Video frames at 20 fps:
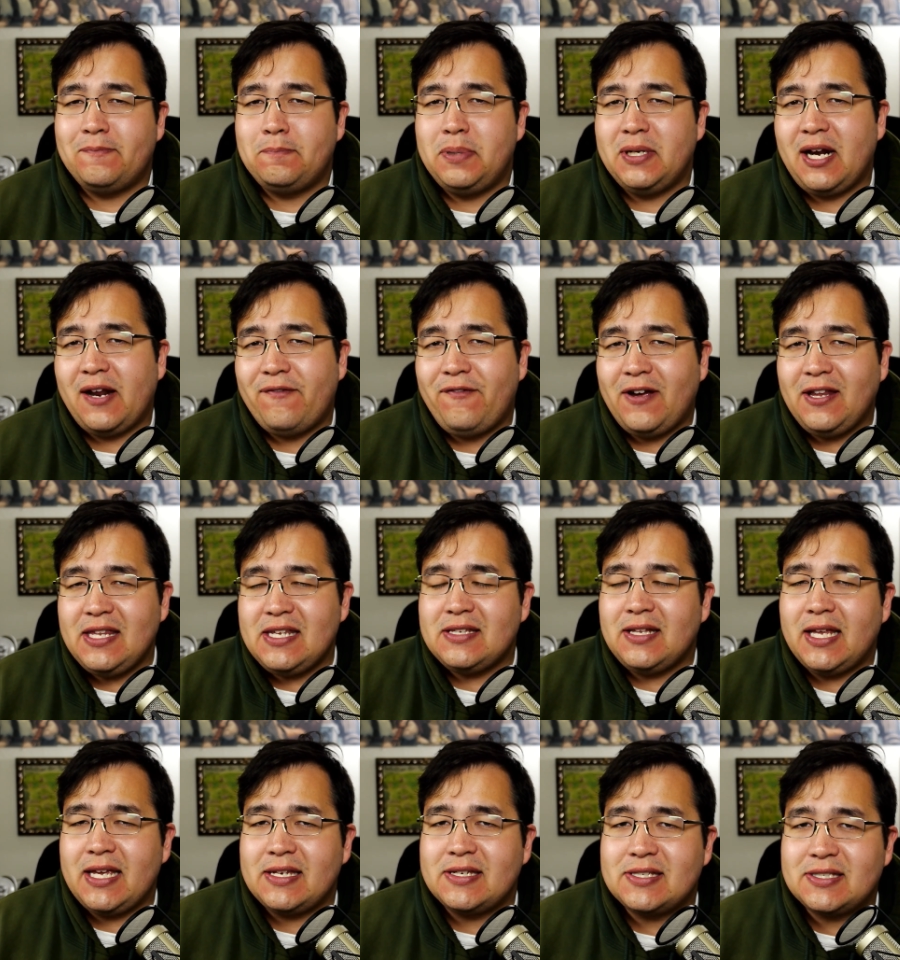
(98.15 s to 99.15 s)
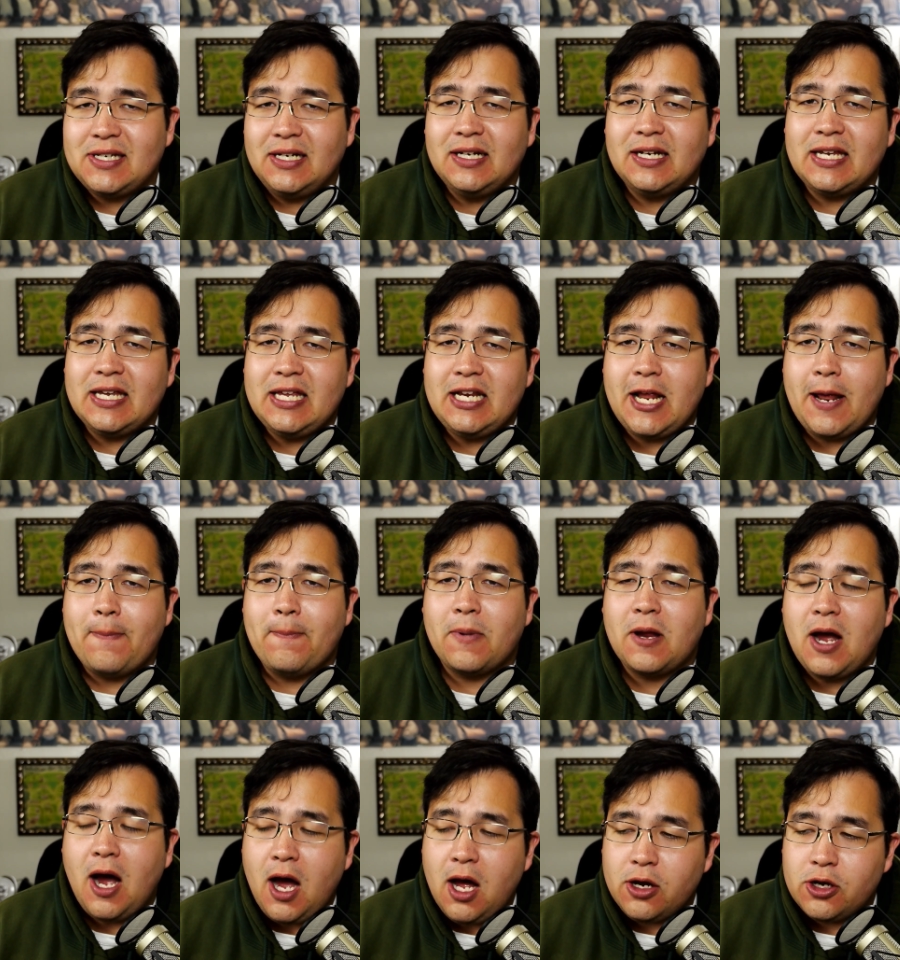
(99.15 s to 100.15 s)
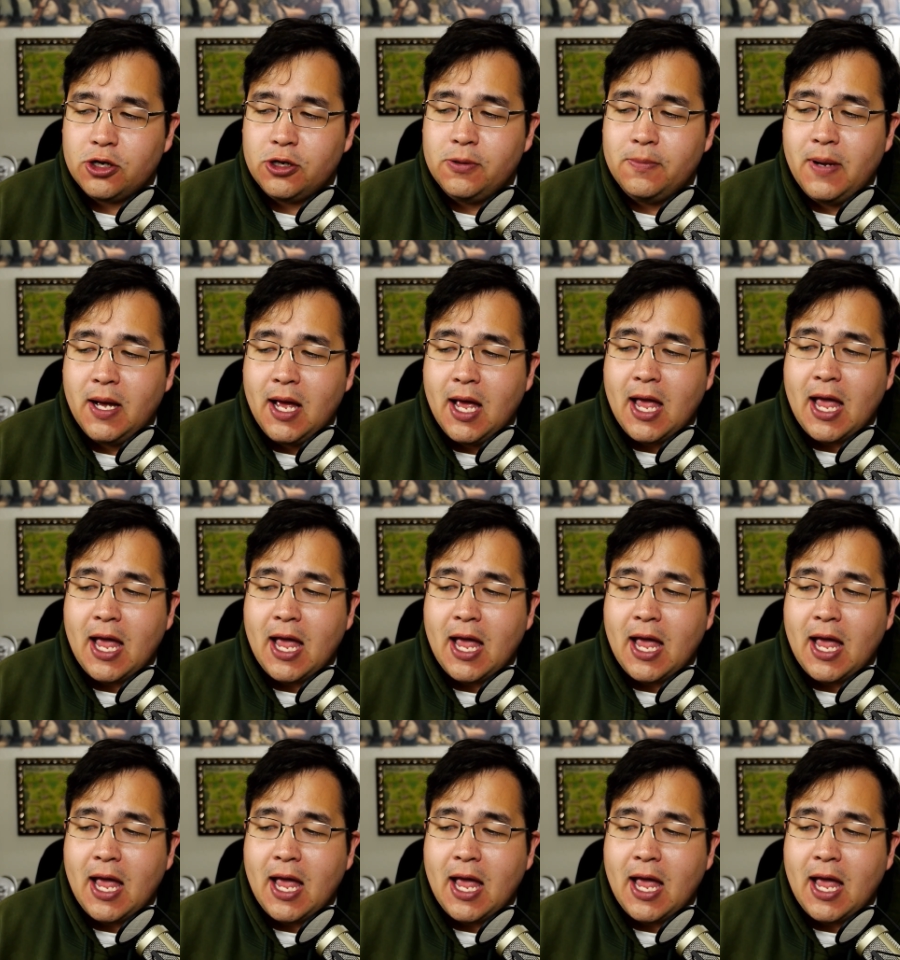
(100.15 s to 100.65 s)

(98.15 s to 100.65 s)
but I finally like sunk in and got them.